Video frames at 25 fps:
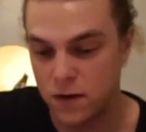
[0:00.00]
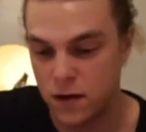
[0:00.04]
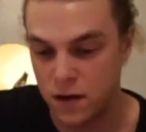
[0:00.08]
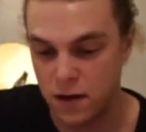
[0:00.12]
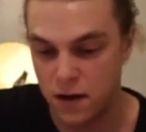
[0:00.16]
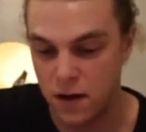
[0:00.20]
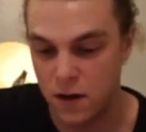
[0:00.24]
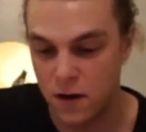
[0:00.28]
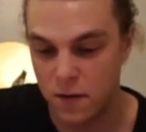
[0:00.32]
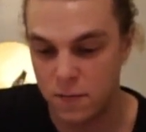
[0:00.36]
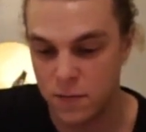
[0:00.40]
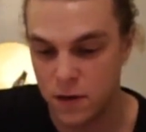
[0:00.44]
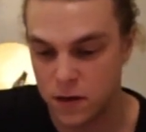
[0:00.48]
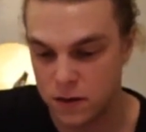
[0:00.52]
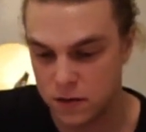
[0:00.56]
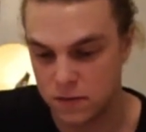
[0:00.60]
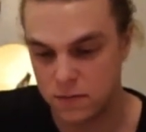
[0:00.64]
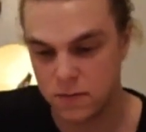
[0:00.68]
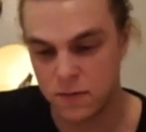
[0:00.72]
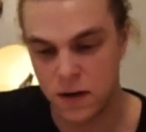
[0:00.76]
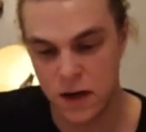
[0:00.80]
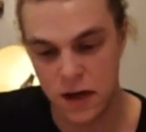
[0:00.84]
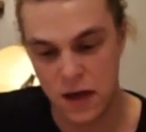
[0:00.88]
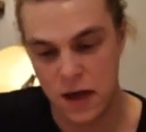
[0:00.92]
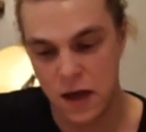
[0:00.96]
You know, I'm not
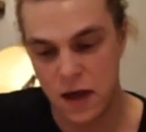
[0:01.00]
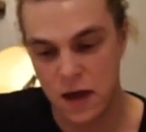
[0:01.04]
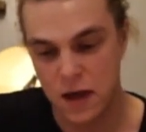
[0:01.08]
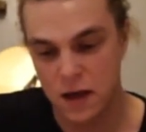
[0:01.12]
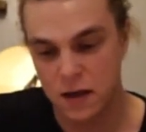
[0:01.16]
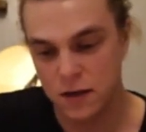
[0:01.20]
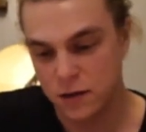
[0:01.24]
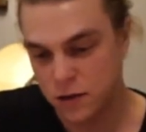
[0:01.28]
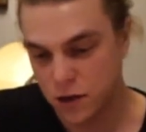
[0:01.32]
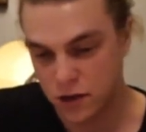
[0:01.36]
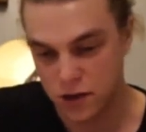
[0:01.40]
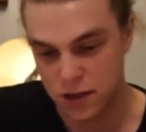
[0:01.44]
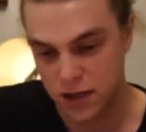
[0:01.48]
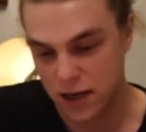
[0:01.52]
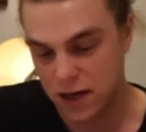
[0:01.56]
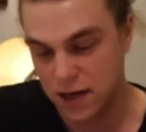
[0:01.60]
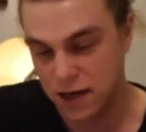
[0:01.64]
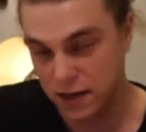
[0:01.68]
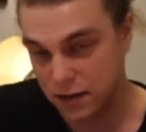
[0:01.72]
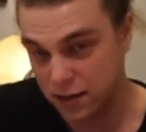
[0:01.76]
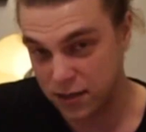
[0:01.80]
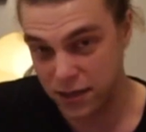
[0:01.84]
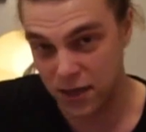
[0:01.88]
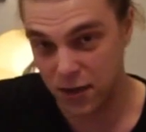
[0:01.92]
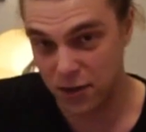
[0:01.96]
just
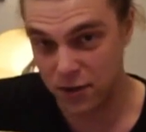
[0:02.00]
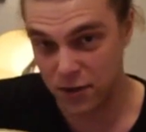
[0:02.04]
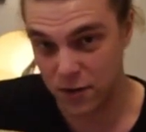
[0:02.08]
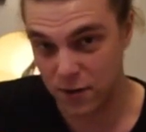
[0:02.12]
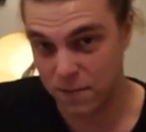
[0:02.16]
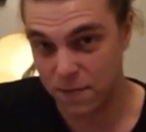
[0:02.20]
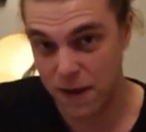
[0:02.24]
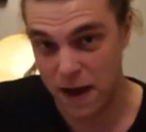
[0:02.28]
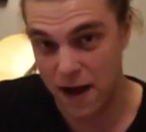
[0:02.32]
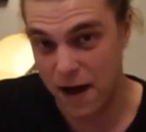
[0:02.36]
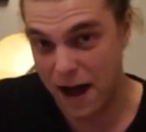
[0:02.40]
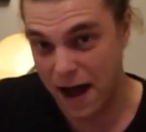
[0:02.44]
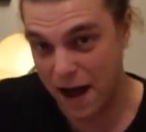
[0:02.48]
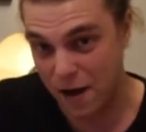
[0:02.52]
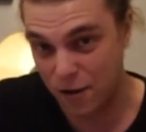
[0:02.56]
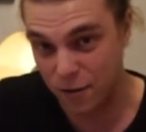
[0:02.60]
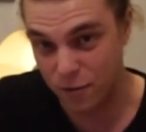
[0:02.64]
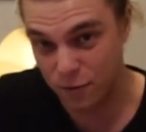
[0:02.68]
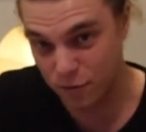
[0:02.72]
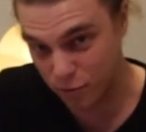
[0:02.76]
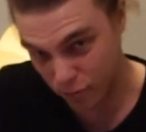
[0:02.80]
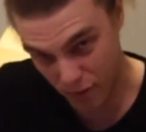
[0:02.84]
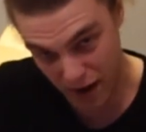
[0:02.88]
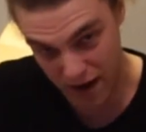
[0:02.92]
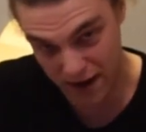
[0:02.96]
here to tell you about how
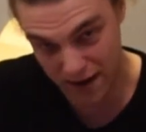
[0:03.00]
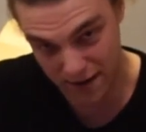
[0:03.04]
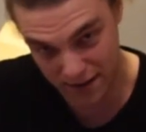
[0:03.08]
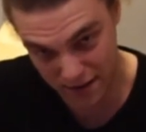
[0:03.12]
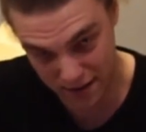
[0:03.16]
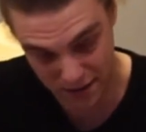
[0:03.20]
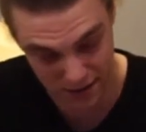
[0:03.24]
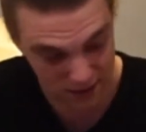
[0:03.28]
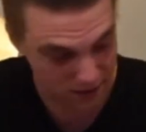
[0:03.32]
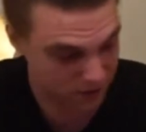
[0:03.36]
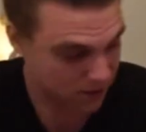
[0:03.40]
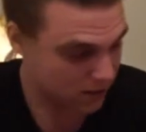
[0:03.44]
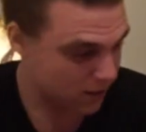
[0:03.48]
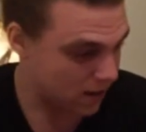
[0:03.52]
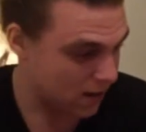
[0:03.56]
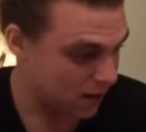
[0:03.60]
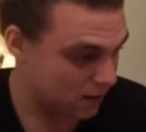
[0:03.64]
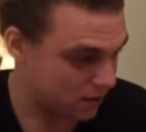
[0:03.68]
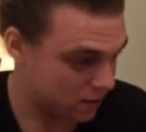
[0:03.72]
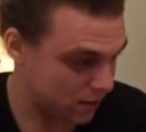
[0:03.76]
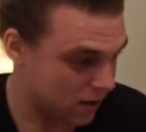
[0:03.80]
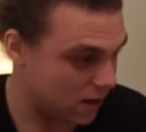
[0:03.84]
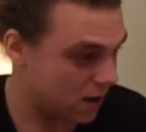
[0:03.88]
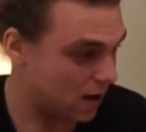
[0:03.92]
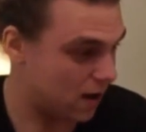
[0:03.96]
great these
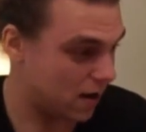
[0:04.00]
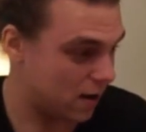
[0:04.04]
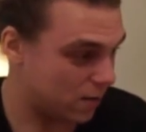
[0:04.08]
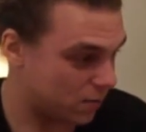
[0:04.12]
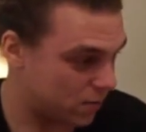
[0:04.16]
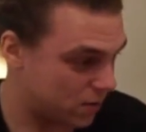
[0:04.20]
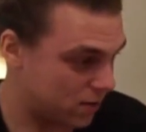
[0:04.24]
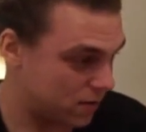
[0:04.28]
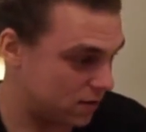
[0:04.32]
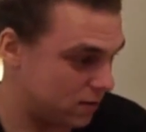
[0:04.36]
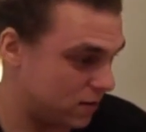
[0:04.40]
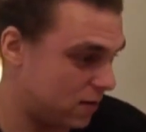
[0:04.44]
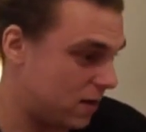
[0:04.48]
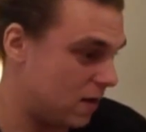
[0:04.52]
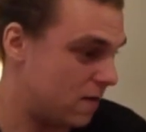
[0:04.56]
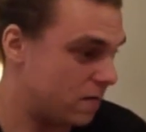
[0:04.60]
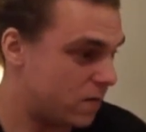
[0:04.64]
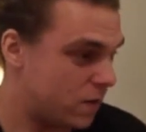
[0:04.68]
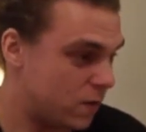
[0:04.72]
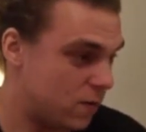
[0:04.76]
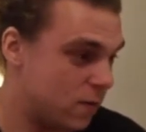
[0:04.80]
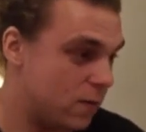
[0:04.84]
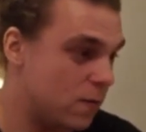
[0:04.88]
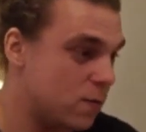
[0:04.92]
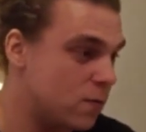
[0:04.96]
guitars are. I want to give
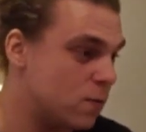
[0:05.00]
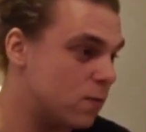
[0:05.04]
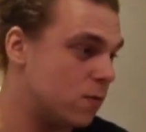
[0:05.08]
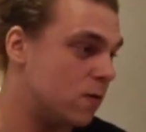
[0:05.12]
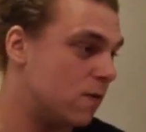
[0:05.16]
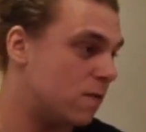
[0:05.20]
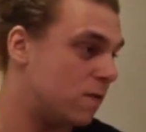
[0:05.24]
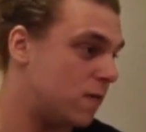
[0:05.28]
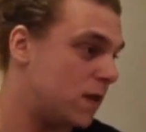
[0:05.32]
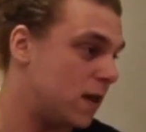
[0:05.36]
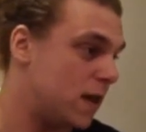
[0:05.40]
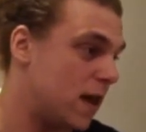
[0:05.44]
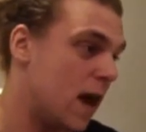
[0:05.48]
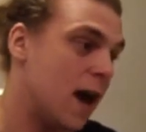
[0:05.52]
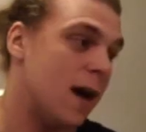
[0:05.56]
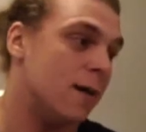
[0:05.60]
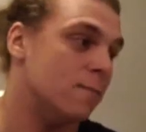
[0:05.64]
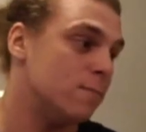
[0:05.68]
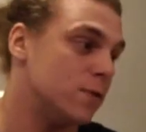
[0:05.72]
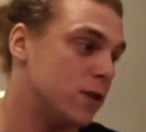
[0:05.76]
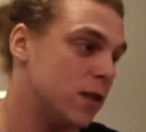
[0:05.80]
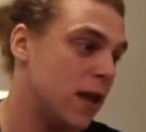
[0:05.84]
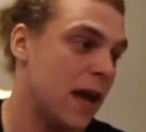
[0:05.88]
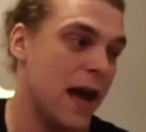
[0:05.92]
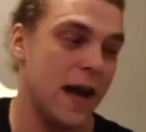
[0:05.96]
you all of the
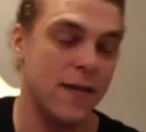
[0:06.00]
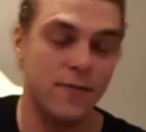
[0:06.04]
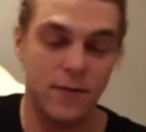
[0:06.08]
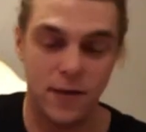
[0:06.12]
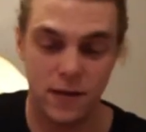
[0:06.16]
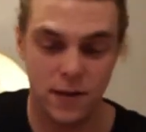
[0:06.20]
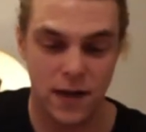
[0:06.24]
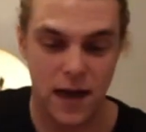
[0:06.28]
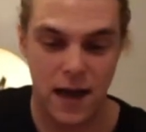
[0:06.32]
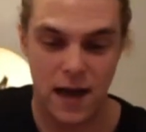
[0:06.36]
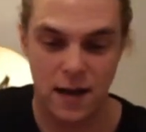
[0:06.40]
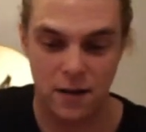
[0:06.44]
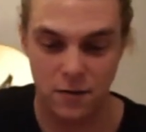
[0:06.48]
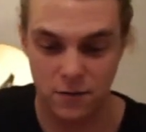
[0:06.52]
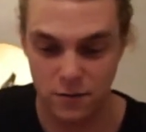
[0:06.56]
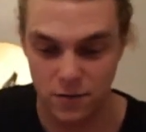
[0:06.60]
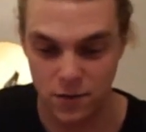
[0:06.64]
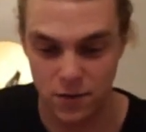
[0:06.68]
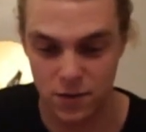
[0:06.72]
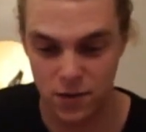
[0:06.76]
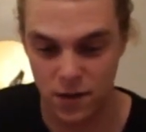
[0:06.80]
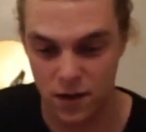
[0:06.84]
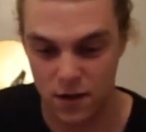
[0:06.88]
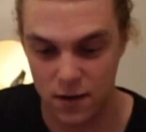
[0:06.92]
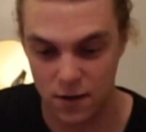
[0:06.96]
ups and the downs
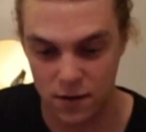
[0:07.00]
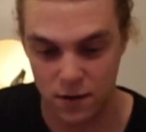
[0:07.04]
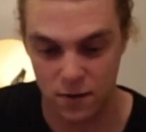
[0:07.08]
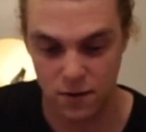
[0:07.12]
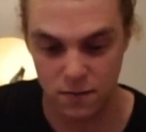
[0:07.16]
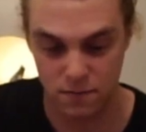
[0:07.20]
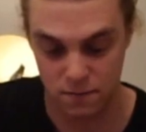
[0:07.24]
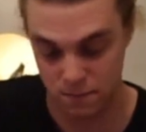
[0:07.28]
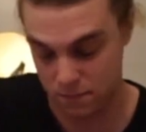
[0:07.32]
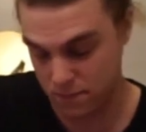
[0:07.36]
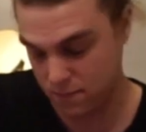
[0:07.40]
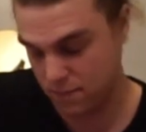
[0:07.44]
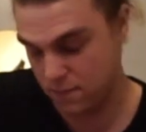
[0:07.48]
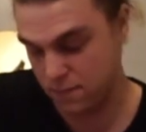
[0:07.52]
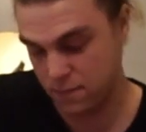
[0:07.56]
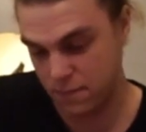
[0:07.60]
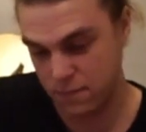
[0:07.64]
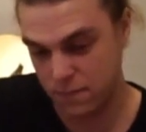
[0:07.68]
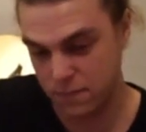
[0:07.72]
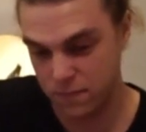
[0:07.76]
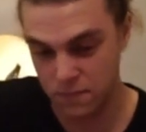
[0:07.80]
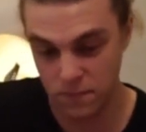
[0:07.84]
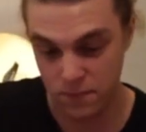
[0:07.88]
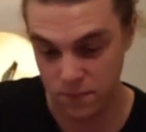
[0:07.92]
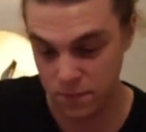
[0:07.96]
so you
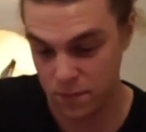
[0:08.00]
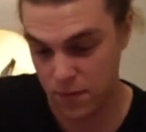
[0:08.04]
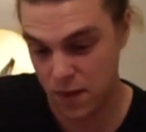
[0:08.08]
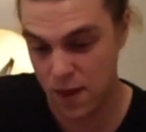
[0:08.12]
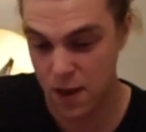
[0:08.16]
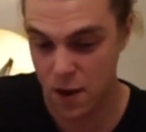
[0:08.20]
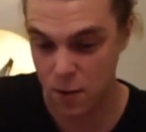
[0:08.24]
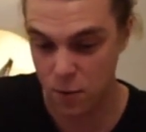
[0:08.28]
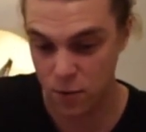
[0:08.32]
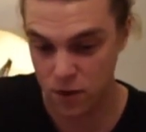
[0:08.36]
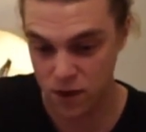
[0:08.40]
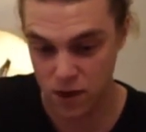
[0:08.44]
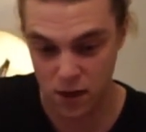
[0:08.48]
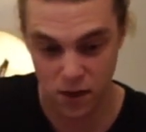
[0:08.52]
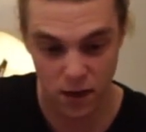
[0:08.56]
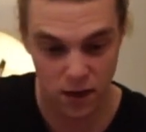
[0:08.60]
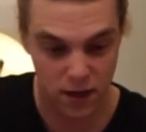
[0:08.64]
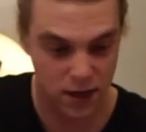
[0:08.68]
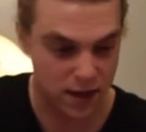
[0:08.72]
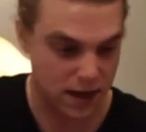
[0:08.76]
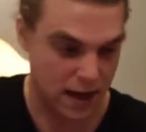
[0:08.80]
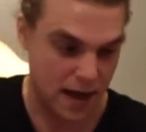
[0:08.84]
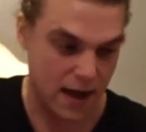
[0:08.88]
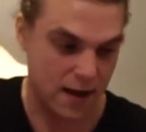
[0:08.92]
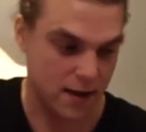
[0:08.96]
know what you're
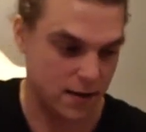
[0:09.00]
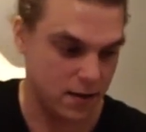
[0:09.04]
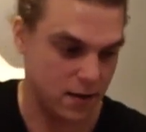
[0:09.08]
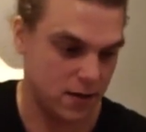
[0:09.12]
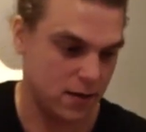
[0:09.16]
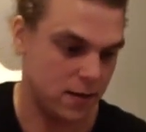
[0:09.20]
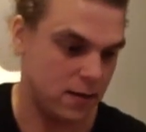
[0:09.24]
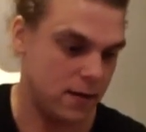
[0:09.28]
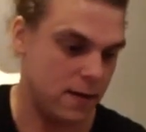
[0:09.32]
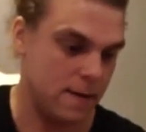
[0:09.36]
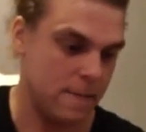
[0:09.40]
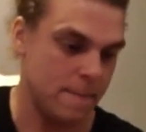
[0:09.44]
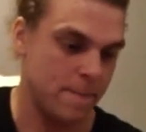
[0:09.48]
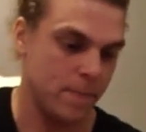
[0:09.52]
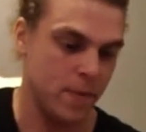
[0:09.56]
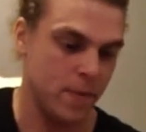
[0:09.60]
looking at, you know?